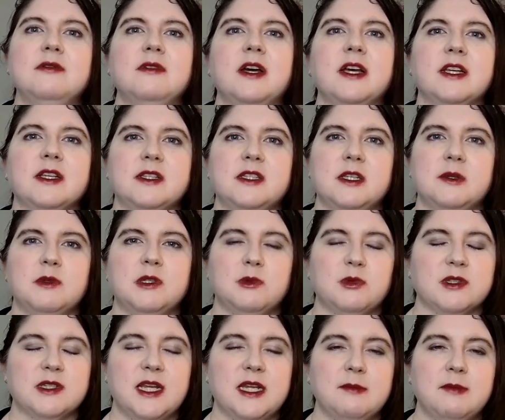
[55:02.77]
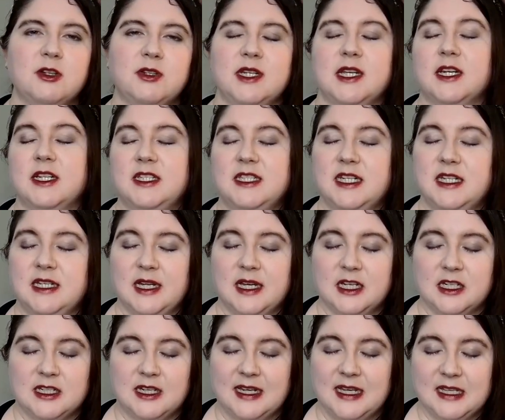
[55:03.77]
I assume she wasn't in the building. I didn't
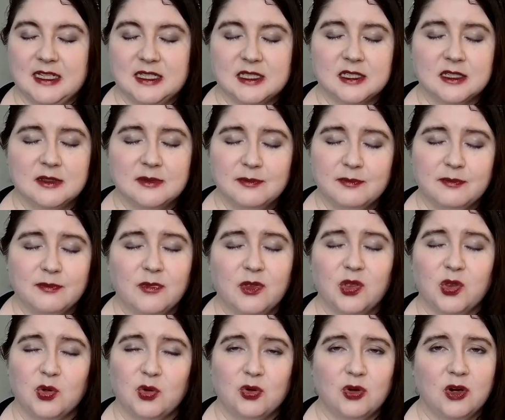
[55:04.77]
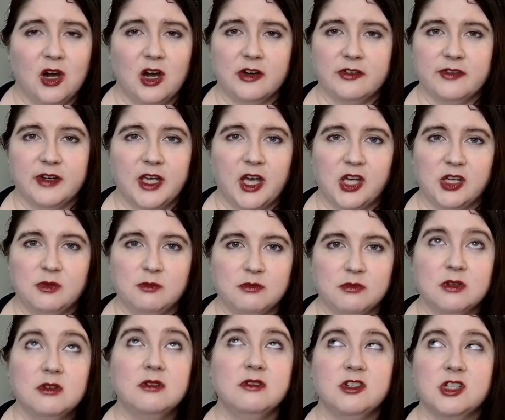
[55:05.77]
actually ask. Thought halfway home,
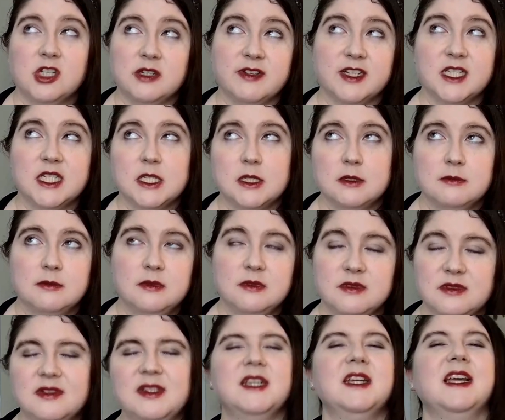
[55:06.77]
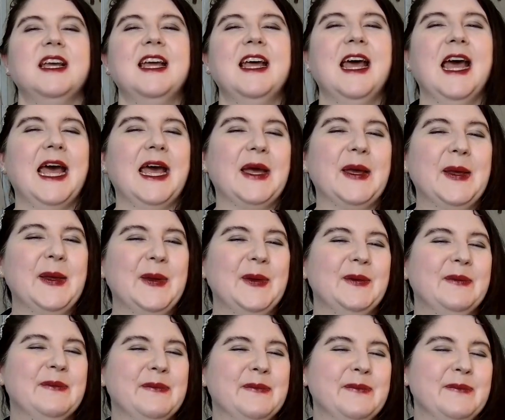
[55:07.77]
oh, should have asked.
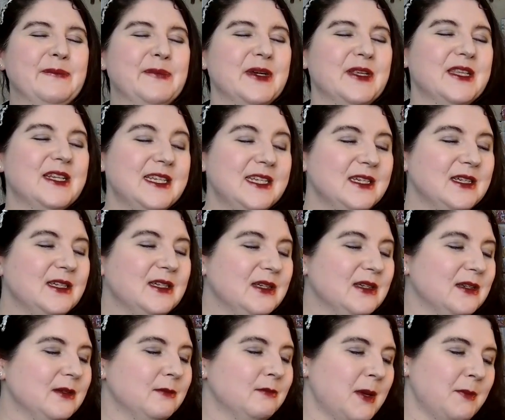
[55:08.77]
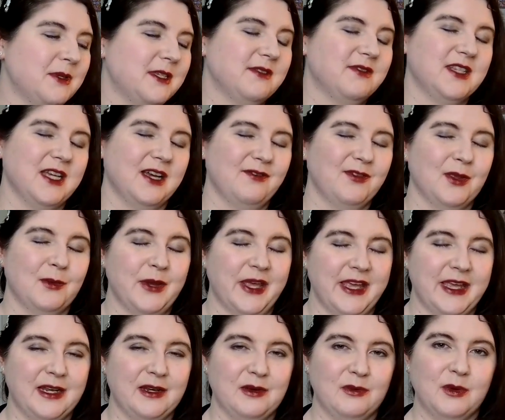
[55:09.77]
But the two members of staff that were
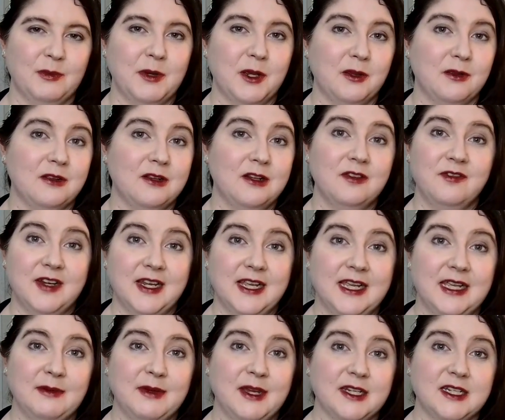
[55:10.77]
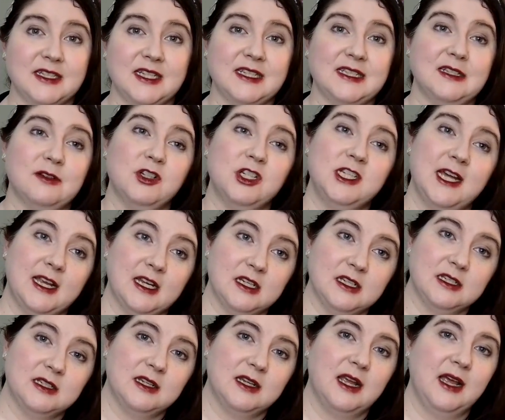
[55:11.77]
in were both lovely. We had a nice little
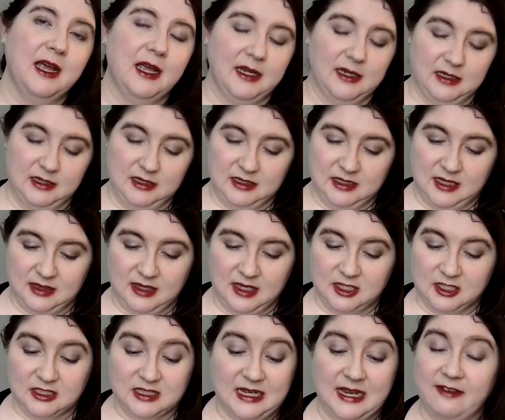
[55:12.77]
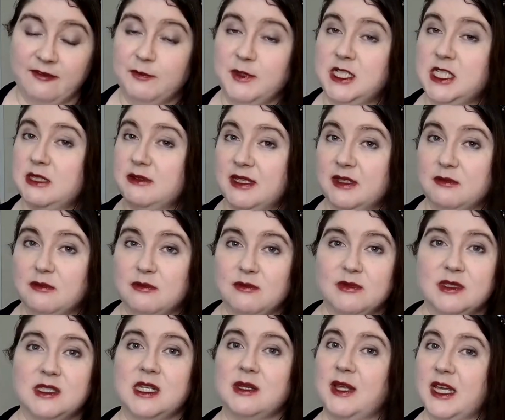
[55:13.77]
chat, and then they just left me to it
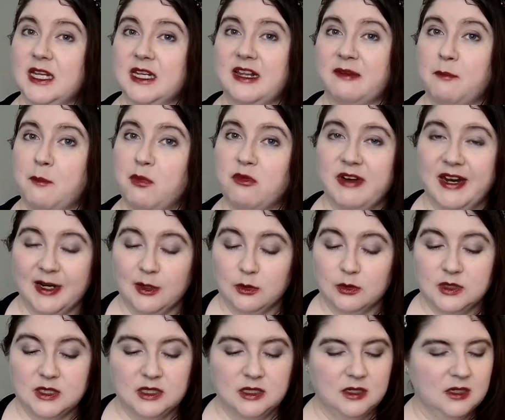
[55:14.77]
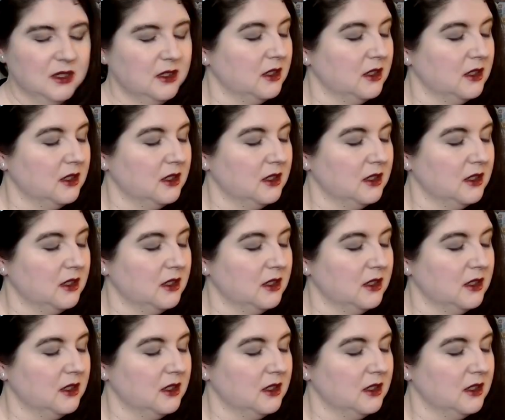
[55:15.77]
so that I could browse.